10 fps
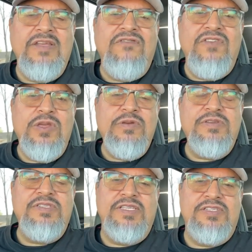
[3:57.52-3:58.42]

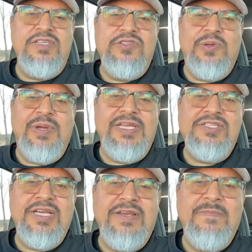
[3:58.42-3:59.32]
diffuse the
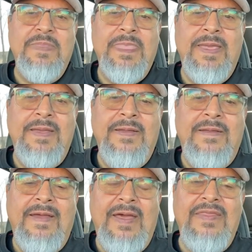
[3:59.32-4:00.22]
situation.
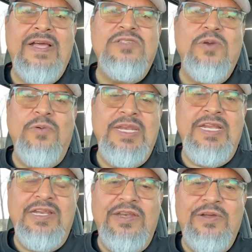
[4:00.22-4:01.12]
And that's what we
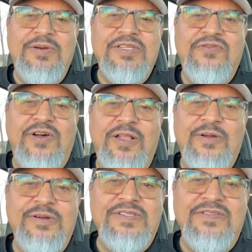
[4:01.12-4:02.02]
need to do as
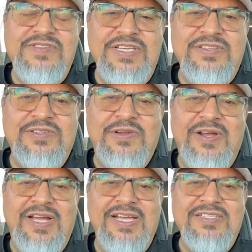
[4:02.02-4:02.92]
followers of Jesus
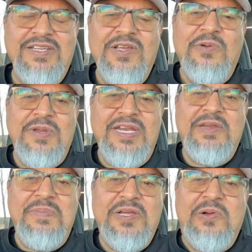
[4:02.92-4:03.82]
Christ. We
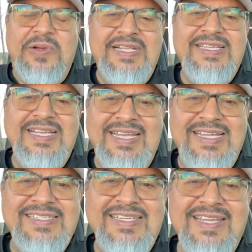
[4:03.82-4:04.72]
need to be quick to
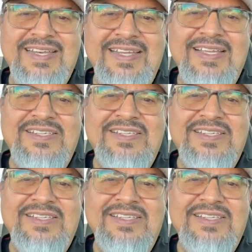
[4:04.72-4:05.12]
listen,